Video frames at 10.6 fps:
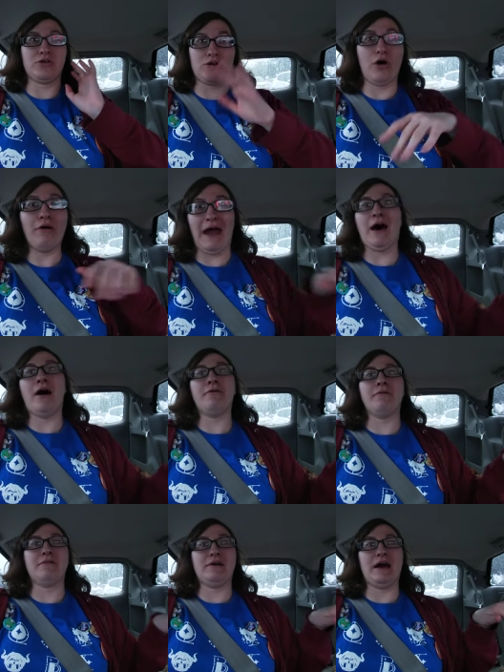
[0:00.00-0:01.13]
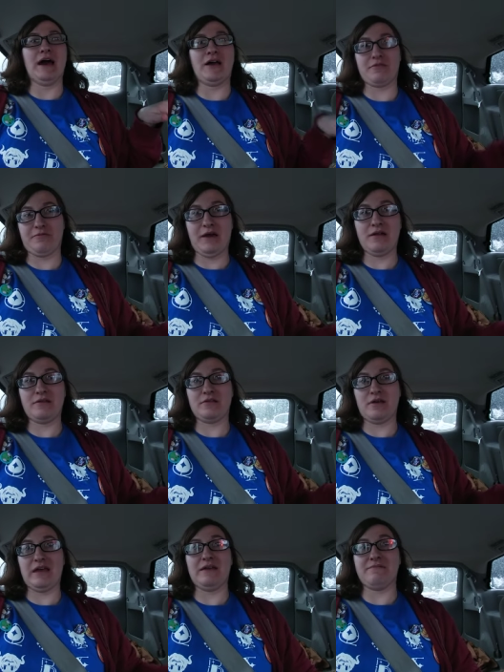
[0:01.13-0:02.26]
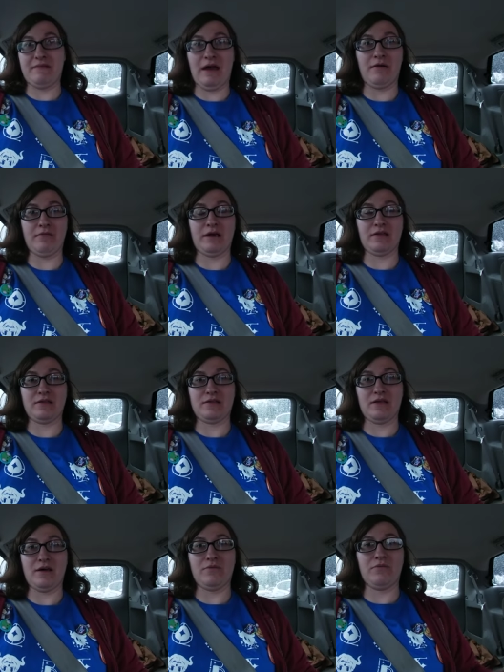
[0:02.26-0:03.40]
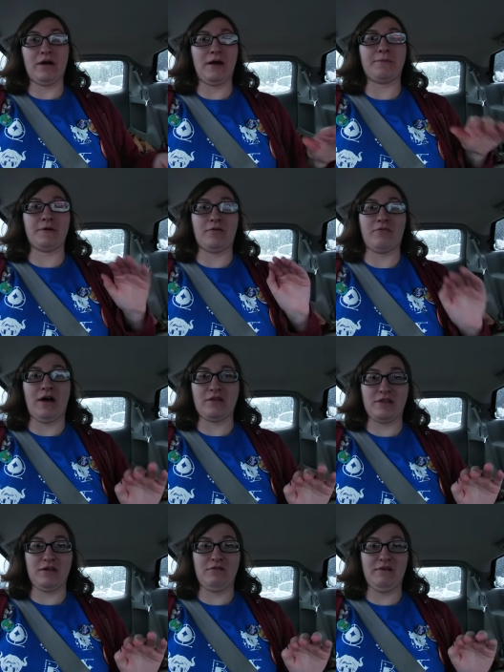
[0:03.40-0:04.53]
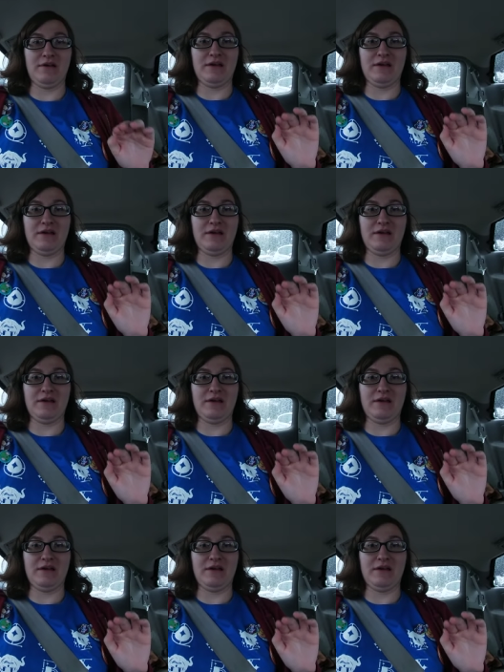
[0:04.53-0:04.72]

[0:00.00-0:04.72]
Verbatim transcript: go out as friends and families whatever you want to.